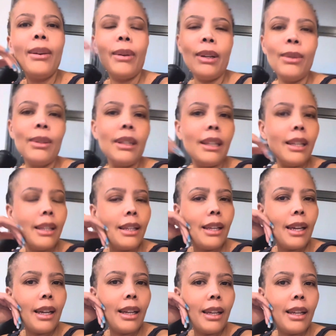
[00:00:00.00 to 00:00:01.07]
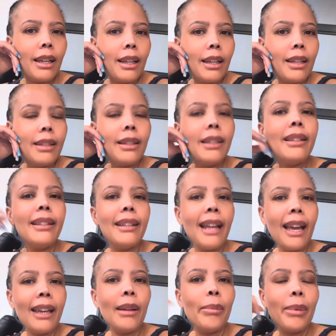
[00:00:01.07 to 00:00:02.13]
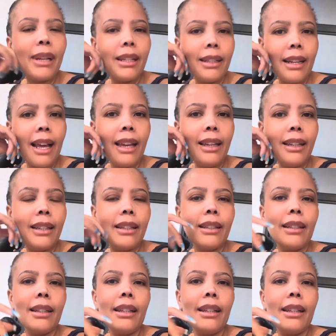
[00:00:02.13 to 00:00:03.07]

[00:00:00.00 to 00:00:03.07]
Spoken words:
what you're seeing here, just like, press like,